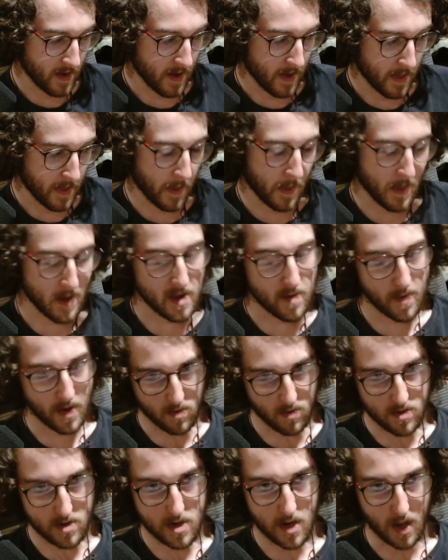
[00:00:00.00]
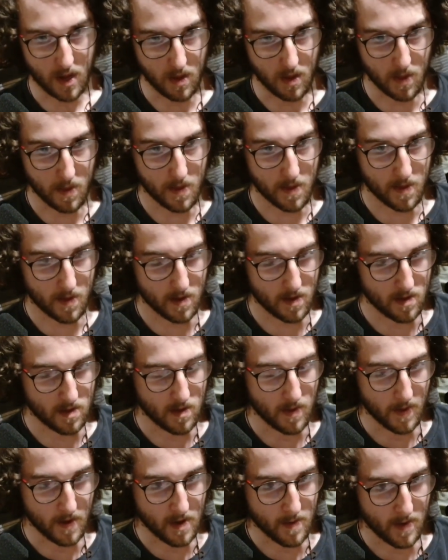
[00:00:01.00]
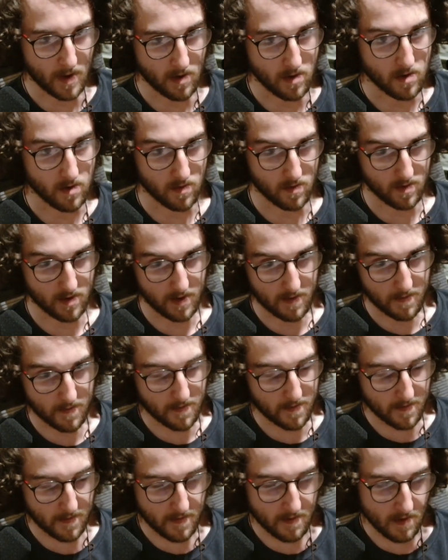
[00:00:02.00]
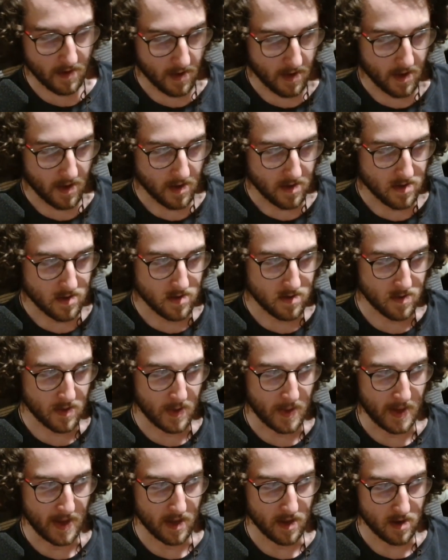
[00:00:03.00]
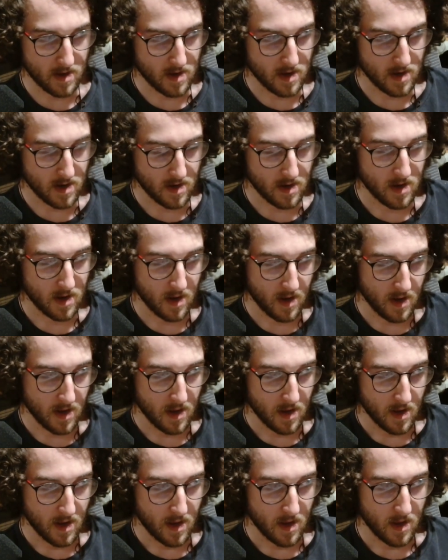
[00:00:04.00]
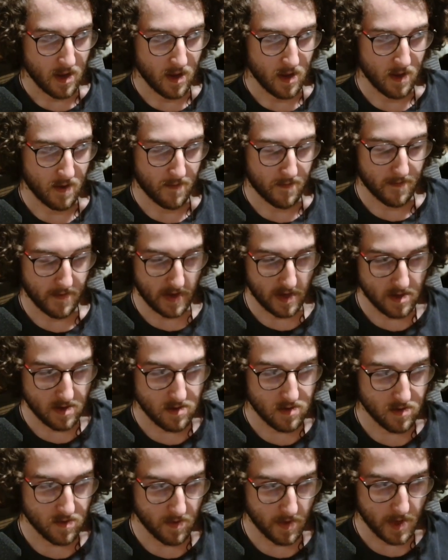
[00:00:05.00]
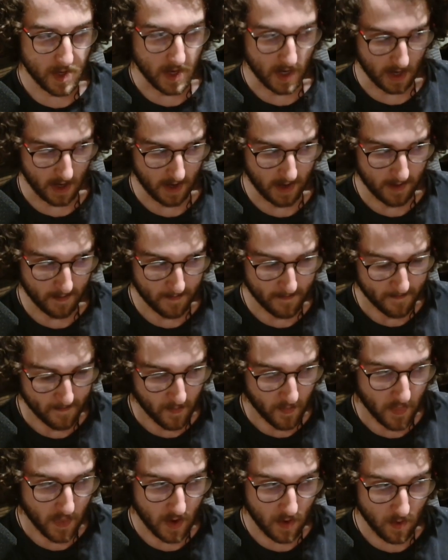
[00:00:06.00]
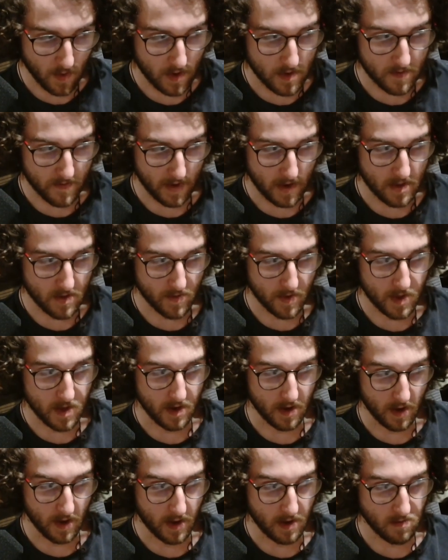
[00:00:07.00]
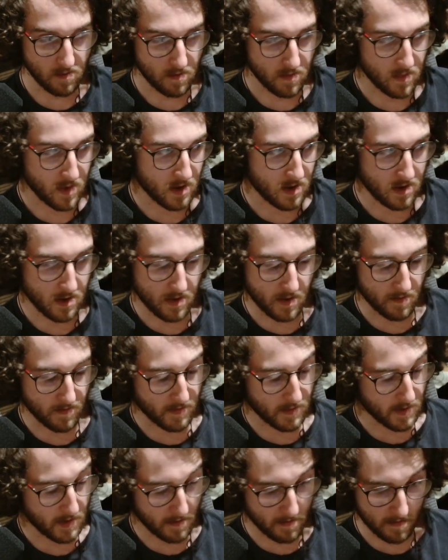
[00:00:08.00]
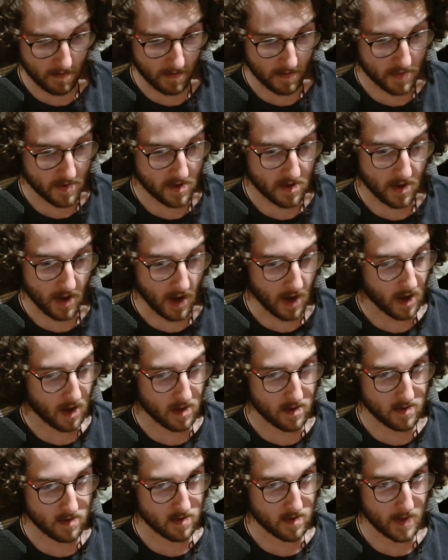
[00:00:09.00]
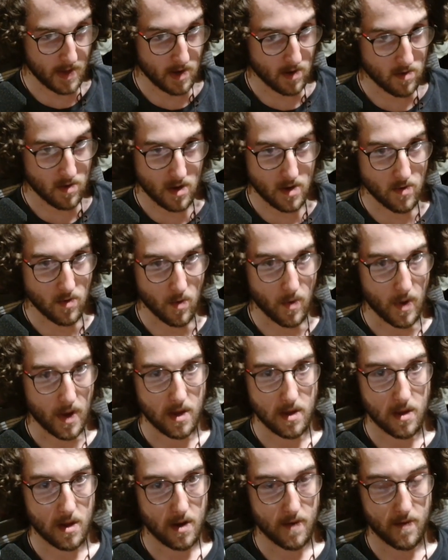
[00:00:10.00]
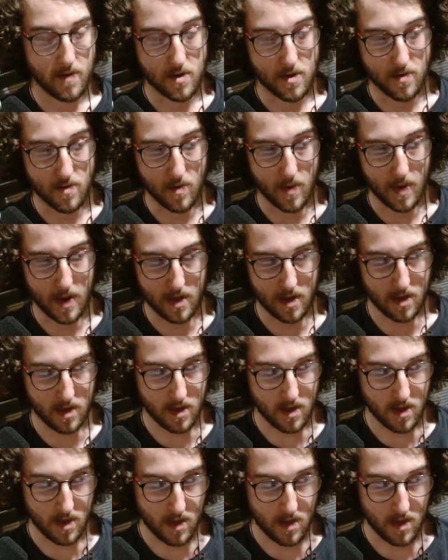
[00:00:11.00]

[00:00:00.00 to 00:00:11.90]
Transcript: the thing about death and the thing about grief is that it fades with time. It always fades with time. The scars, they don't go away. They never go away.